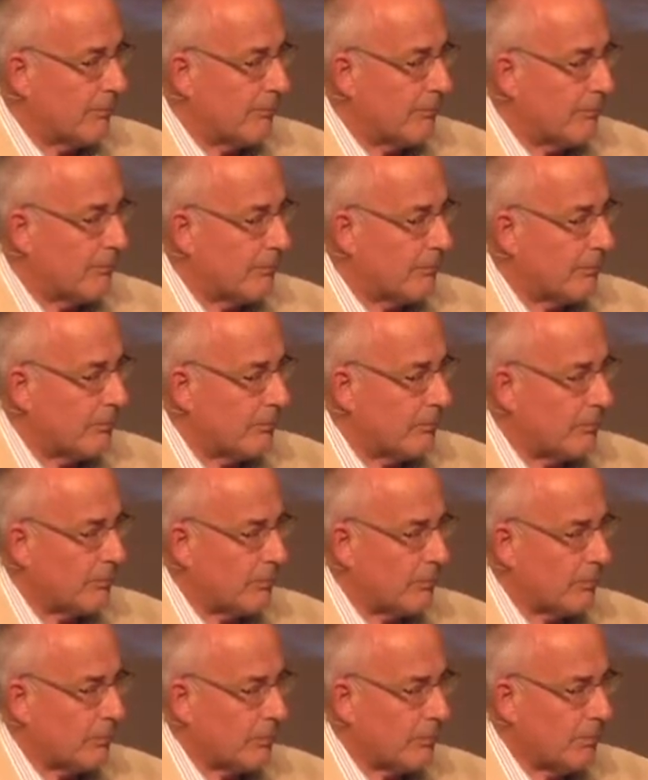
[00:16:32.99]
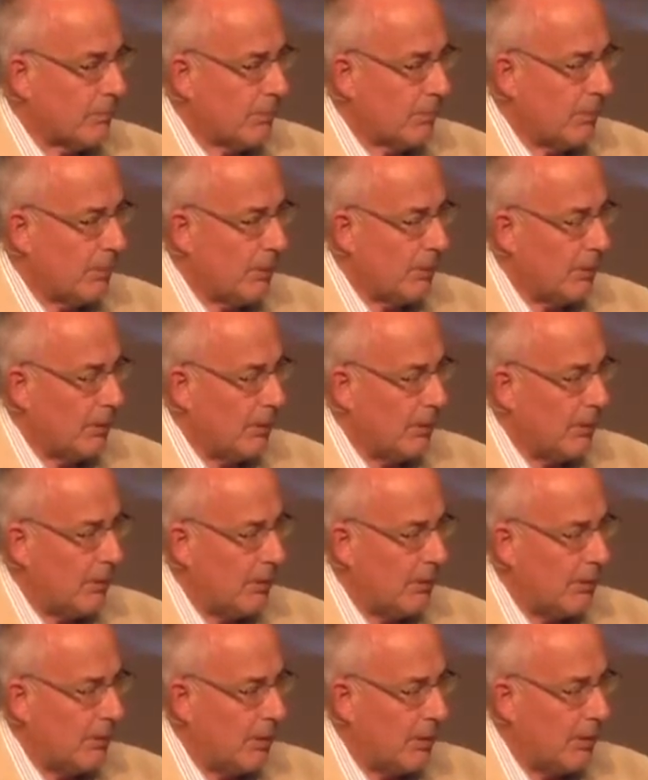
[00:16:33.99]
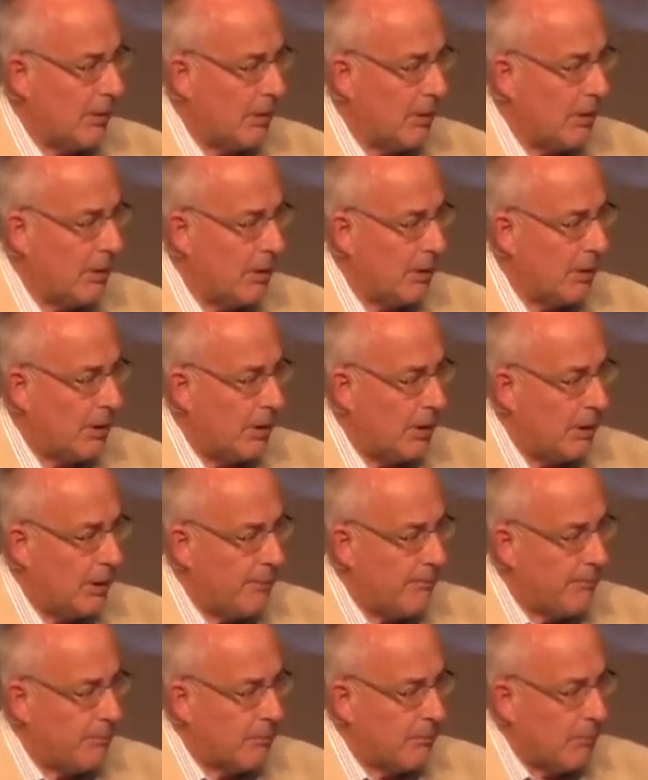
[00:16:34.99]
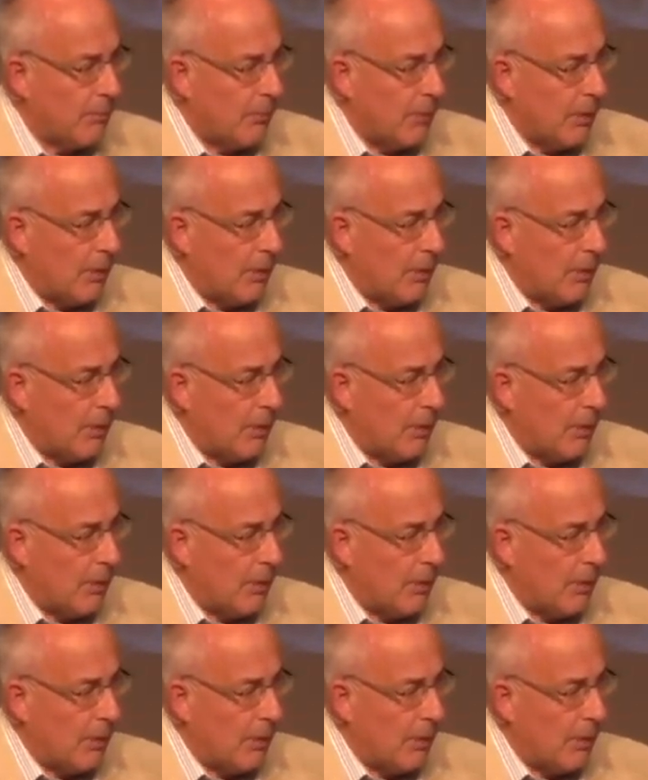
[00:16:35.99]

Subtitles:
(silence)